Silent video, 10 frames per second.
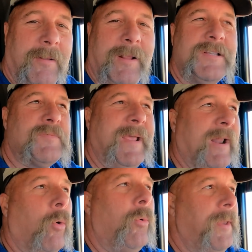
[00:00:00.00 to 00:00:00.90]
This would be
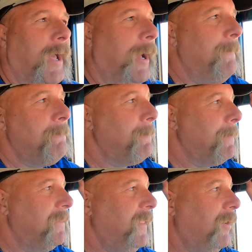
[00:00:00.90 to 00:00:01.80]
an old, uh,
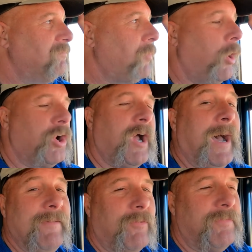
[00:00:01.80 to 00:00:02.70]
you know,
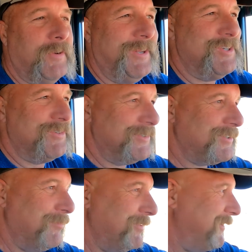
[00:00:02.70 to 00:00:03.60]
archival footage or
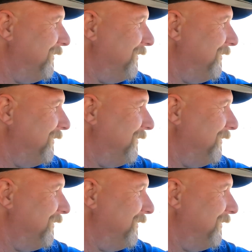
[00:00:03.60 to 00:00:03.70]
something, you